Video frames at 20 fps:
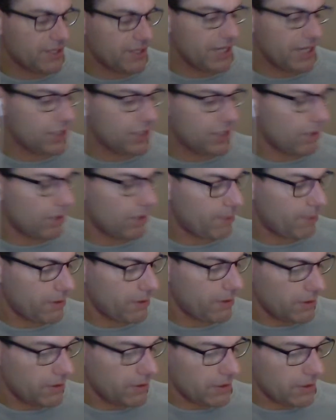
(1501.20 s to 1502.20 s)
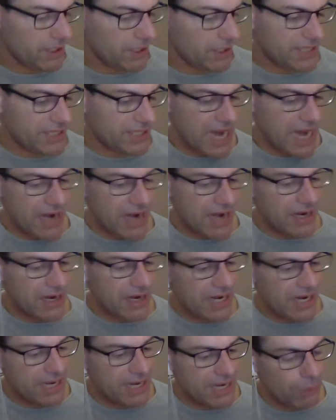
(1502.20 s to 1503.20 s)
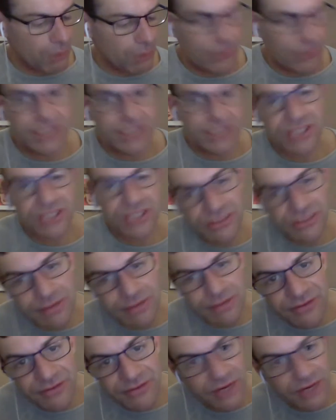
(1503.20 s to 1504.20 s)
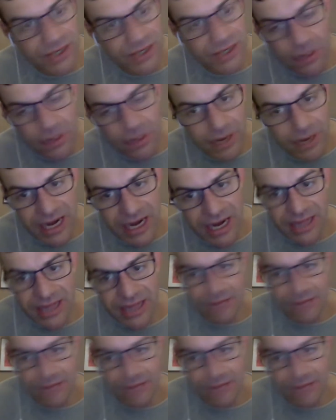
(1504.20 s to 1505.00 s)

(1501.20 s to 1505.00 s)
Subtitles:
top 10 leaderboard. This is just for a bit of fun. You don't win anything,